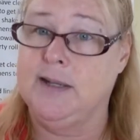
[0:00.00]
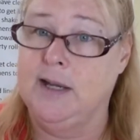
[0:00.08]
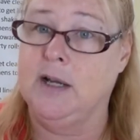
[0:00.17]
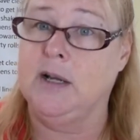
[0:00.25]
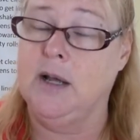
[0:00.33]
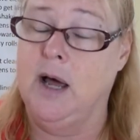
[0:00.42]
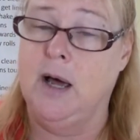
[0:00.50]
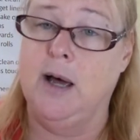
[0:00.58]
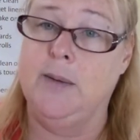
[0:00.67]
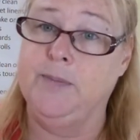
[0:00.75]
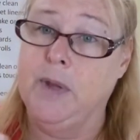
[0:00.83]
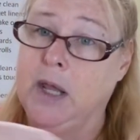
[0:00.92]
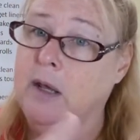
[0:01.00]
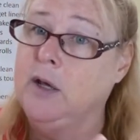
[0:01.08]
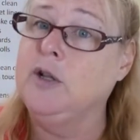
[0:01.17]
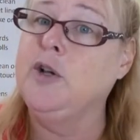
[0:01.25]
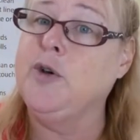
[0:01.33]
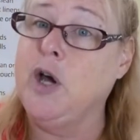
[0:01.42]
the um,
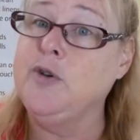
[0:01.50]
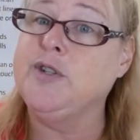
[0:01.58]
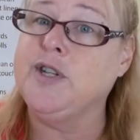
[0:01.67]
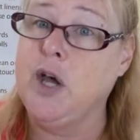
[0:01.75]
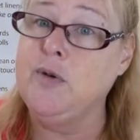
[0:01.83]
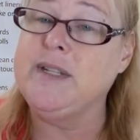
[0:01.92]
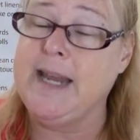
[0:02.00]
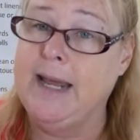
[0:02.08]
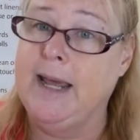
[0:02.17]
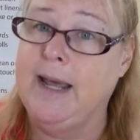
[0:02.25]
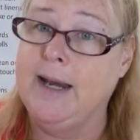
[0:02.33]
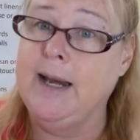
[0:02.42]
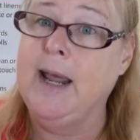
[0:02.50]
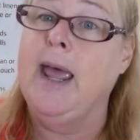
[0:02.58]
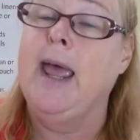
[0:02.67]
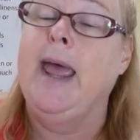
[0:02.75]
glucose goes in,